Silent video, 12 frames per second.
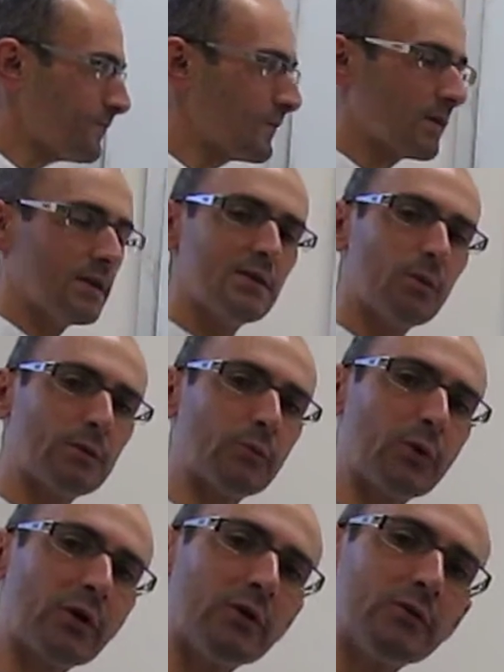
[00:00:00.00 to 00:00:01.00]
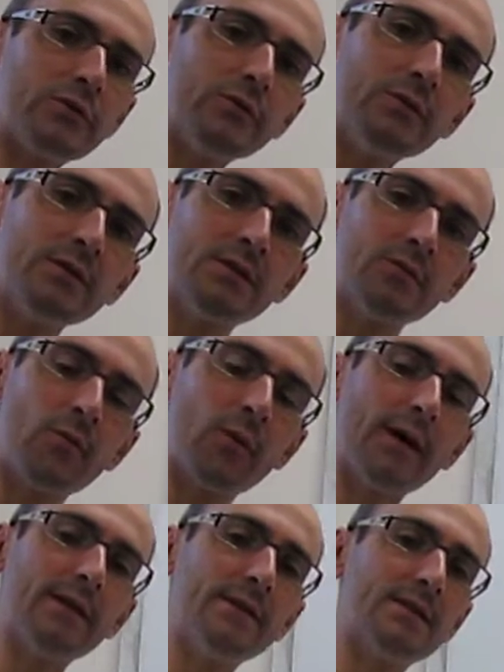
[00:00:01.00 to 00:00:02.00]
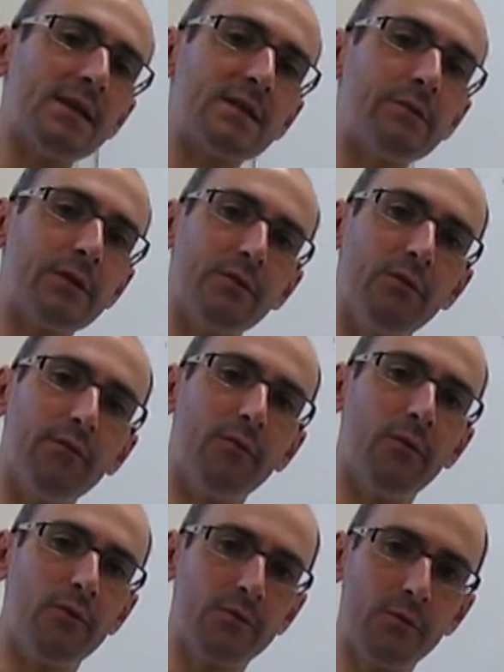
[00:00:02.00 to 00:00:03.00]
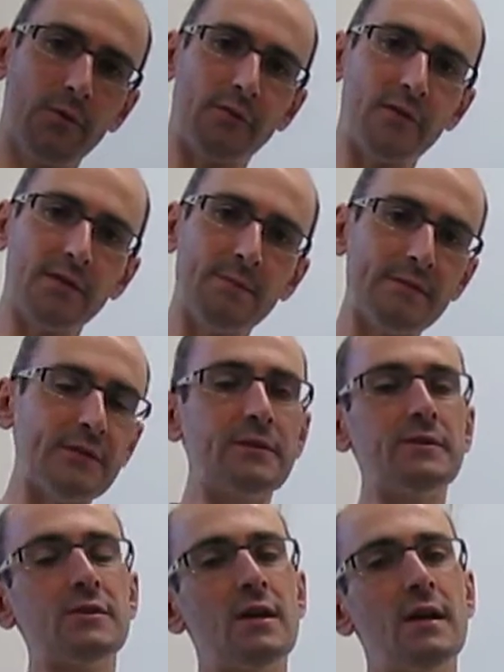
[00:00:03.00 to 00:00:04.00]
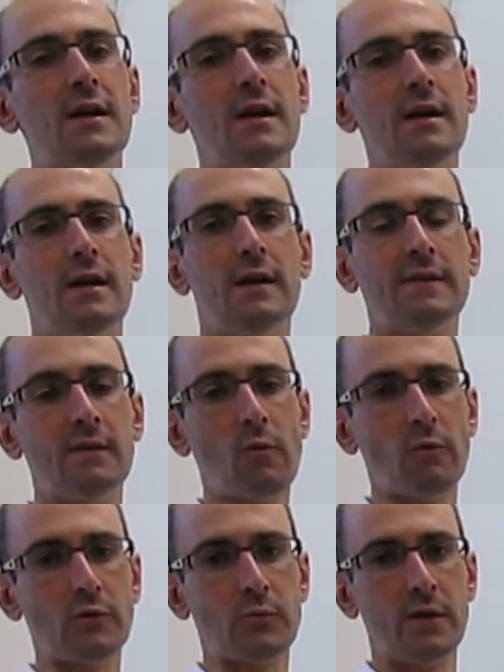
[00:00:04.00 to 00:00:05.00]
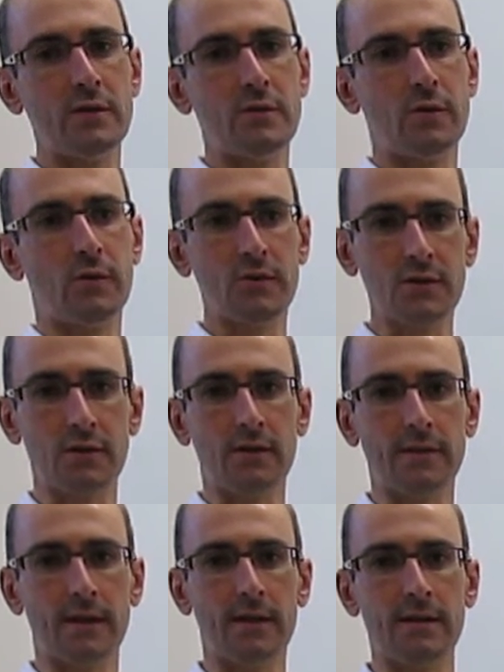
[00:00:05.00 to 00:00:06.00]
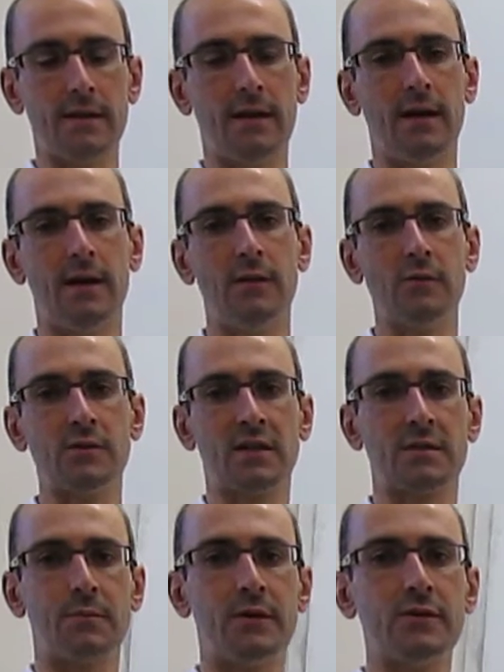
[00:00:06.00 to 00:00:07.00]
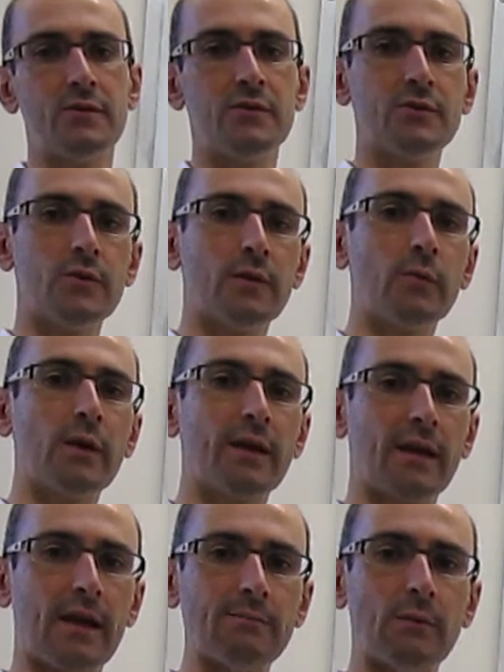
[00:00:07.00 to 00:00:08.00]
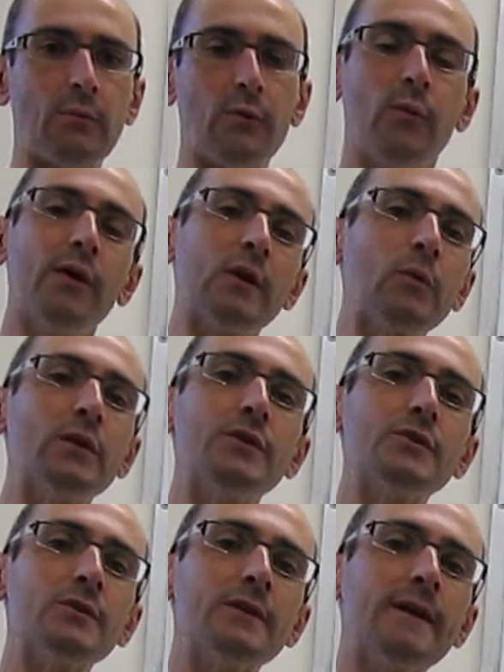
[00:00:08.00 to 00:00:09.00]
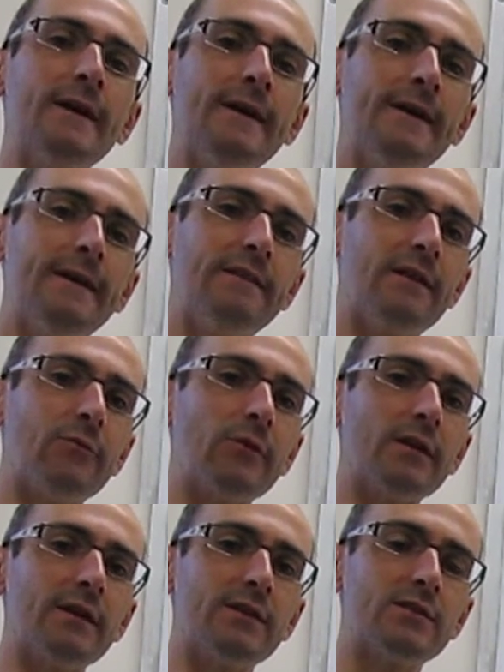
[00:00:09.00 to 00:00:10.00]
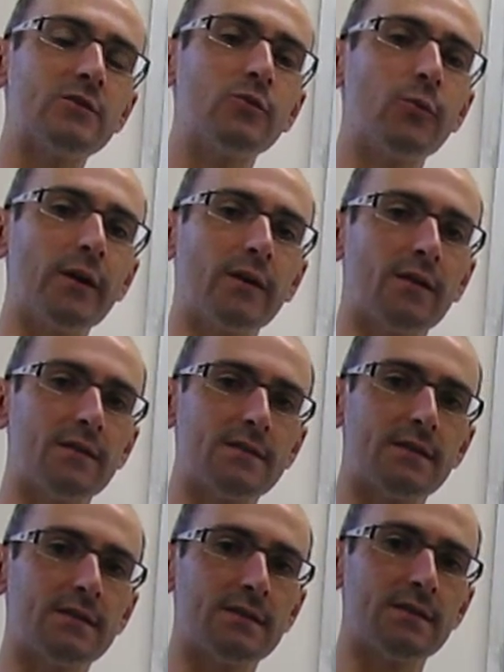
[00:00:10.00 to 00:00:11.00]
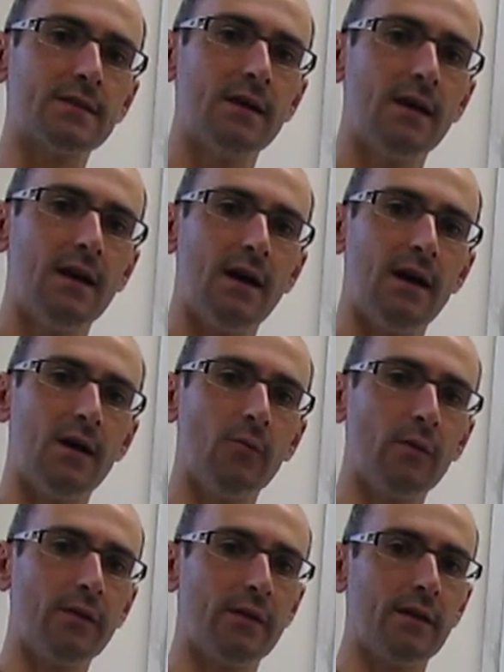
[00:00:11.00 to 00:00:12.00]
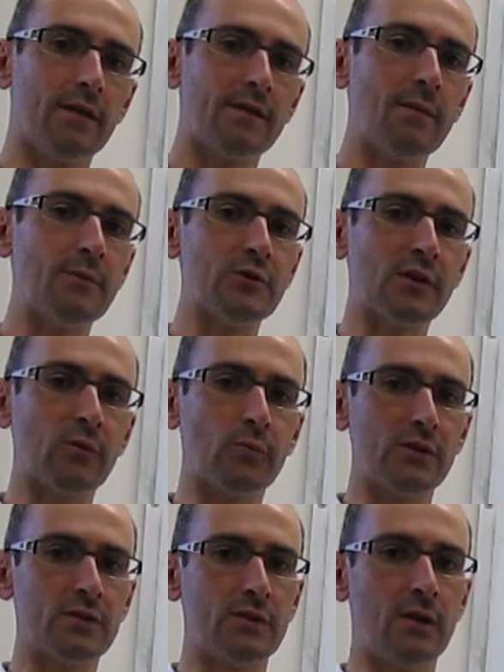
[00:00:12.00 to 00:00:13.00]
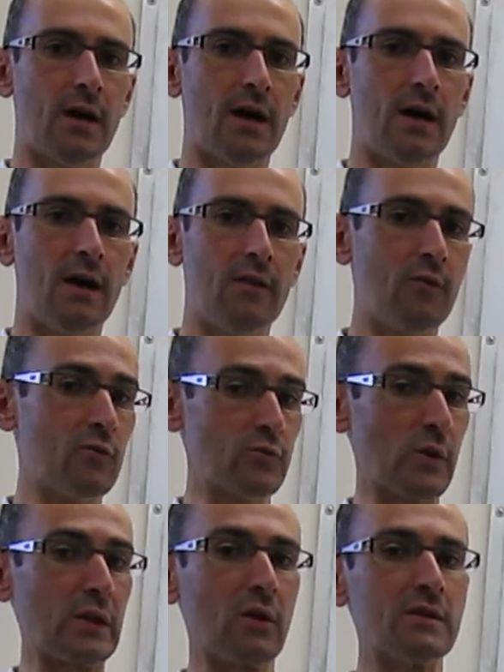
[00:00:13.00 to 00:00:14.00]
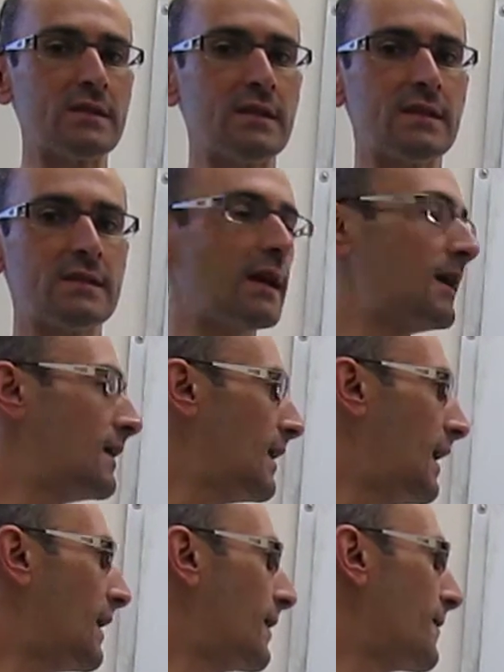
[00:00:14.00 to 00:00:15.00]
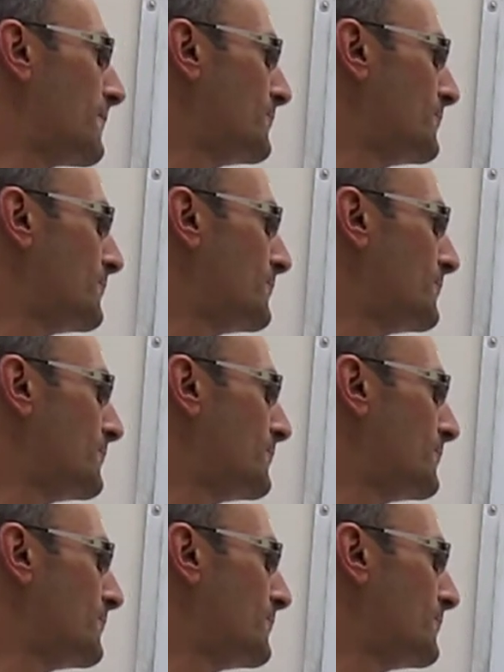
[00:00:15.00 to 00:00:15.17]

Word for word: Okay, so what we're going to do is write this expression for two different temperatures, and then we will try to consolidate uh, those expressions so that we can come up with one equation that relates two rate constants uh, with the temperatures at which the, uh, those rate constants uh, are.